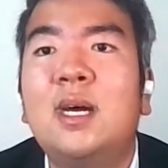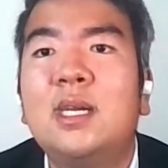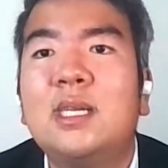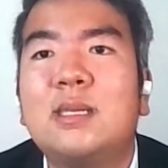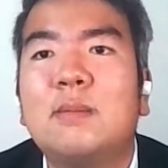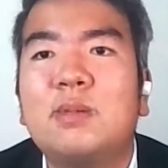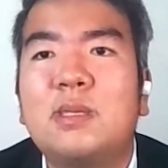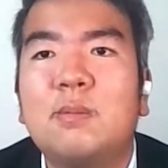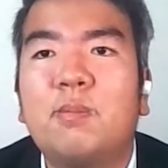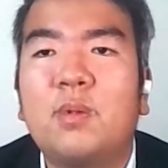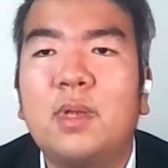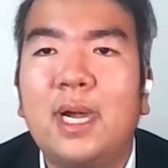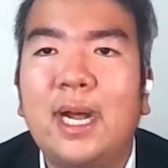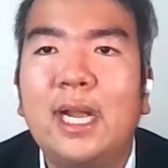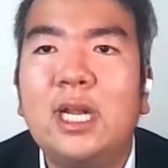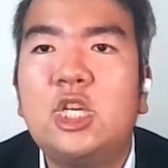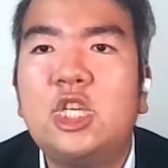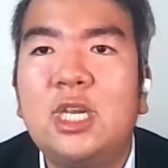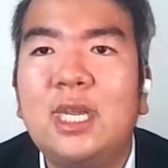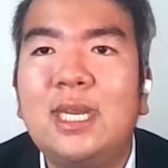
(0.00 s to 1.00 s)
some
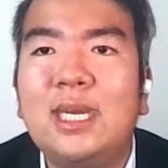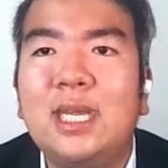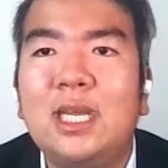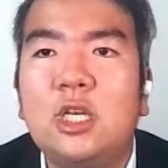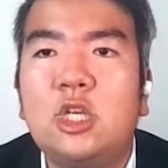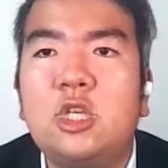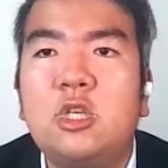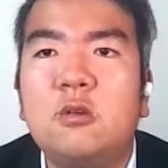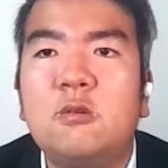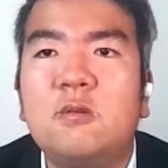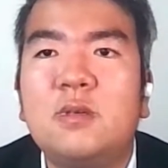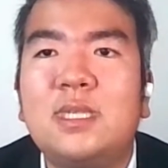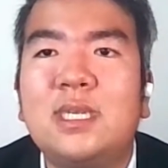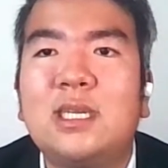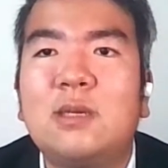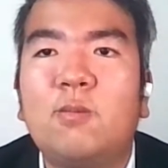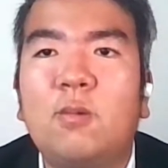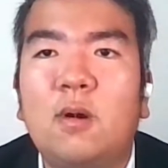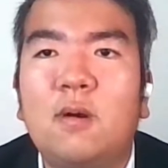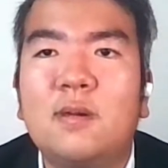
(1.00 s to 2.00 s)
supply chain issues,
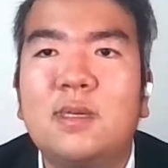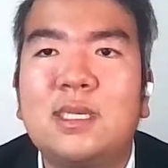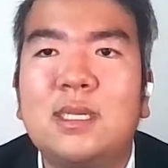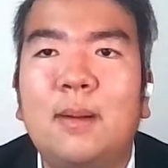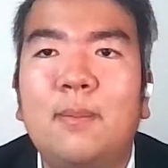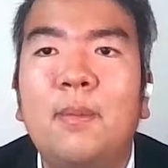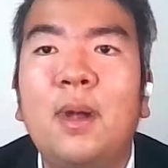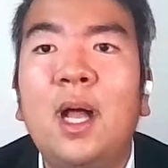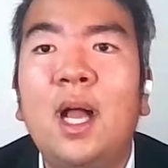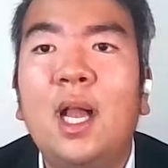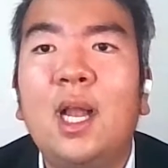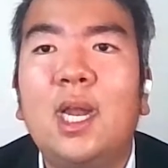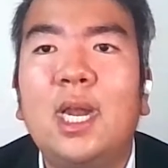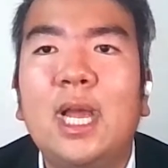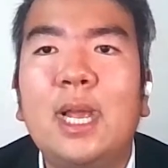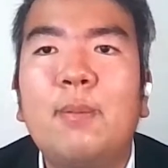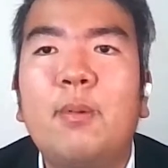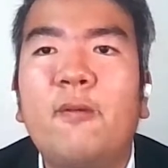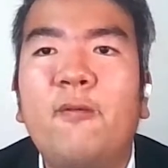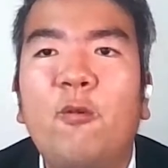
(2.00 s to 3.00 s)
as well as some
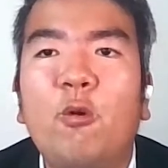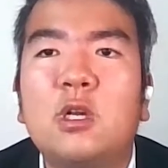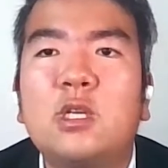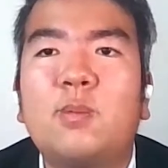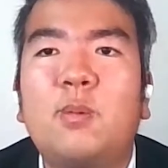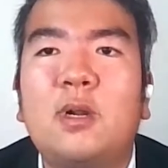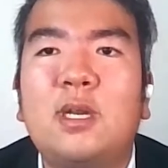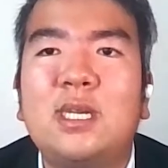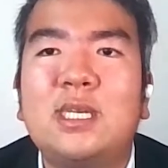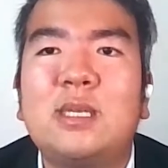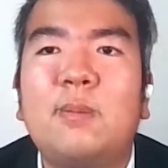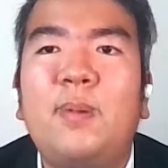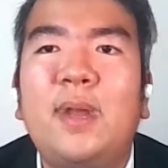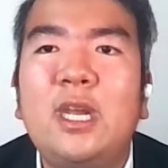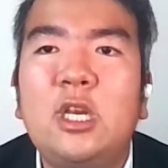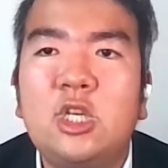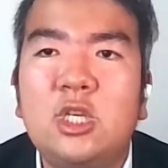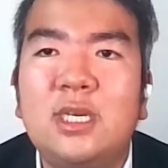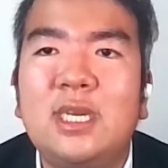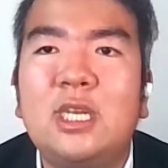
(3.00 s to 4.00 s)
labor force
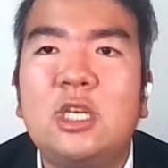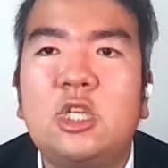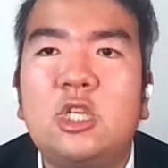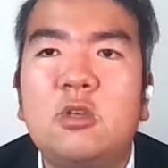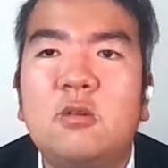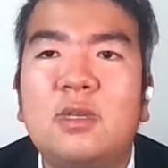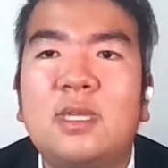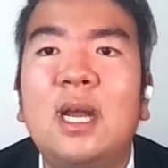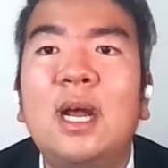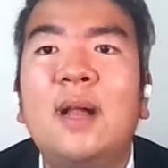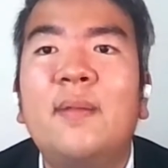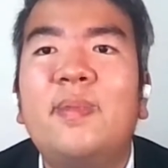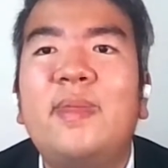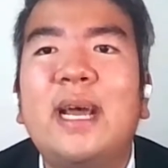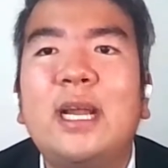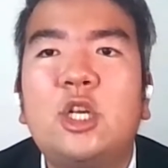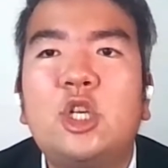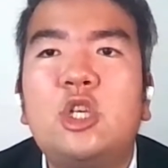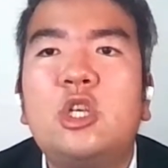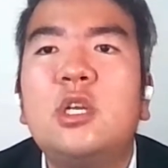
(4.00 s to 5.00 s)
participation issues
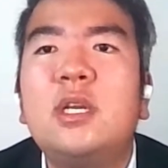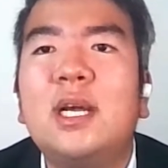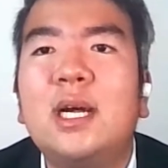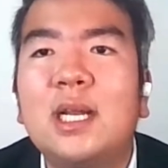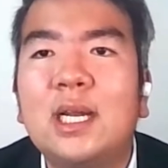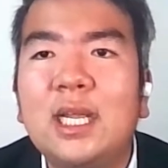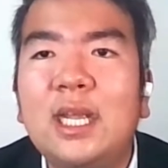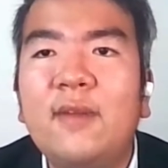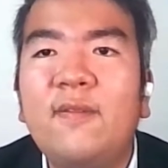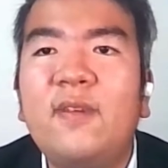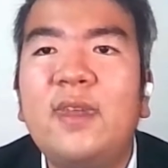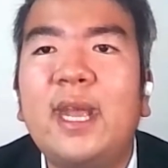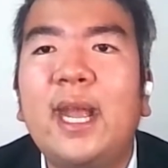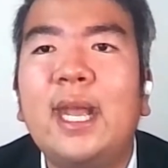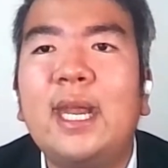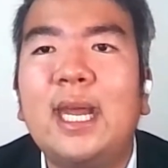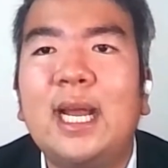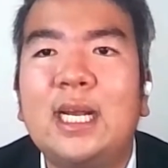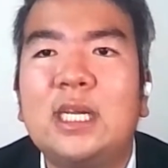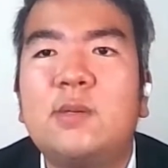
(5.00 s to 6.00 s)
that should
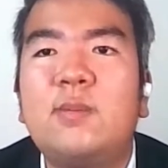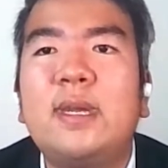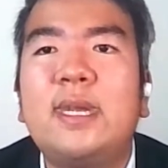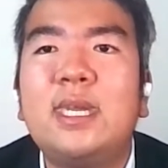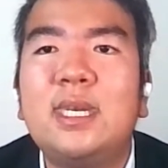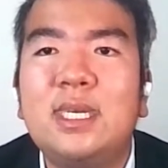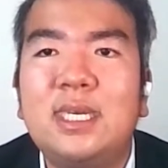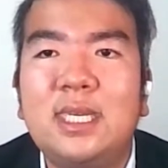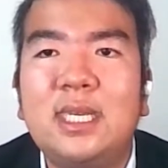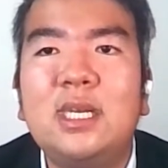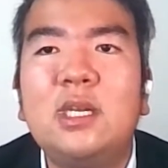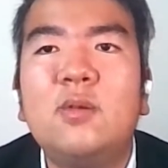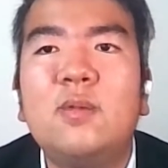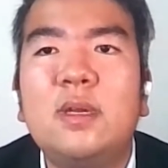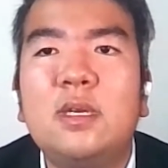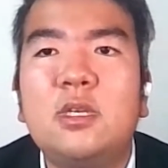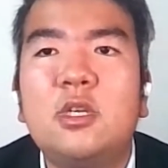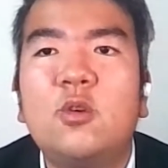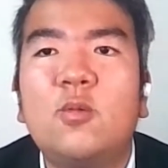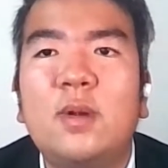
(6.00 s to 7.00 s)
alleviate as we continue
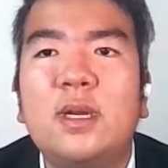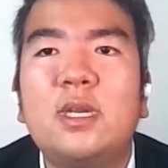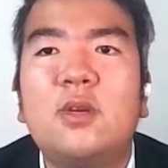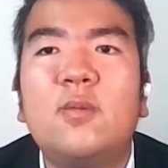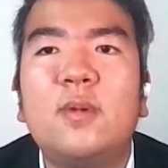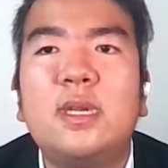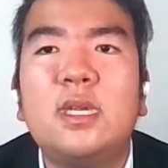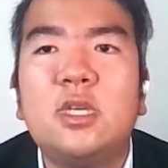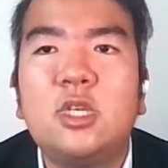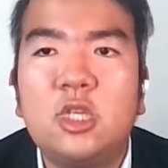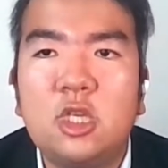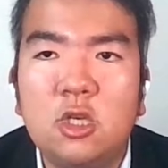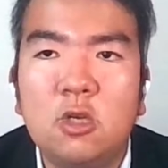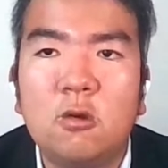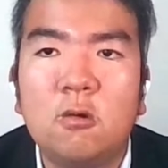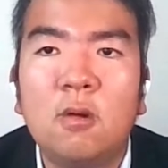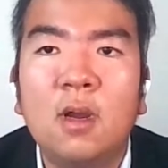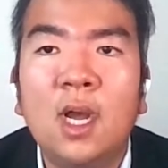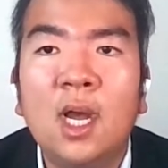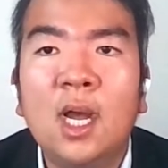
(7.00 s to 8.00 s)
into
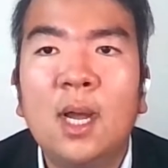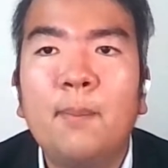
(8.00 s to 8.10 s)
2022.